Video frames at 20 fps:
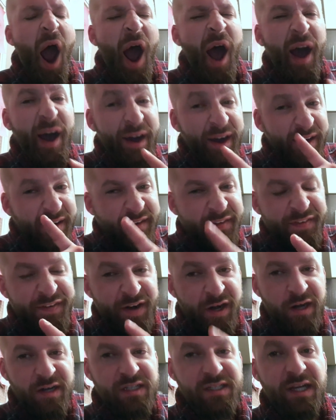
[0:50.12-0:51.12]
Oh,
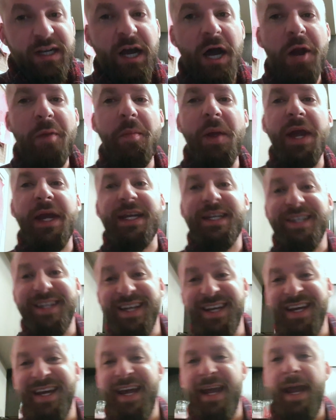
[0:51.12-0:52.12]
first I gotta make a
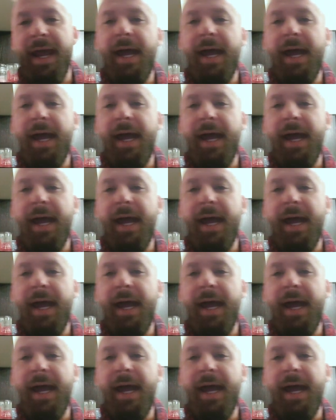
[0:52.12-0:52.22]
tea.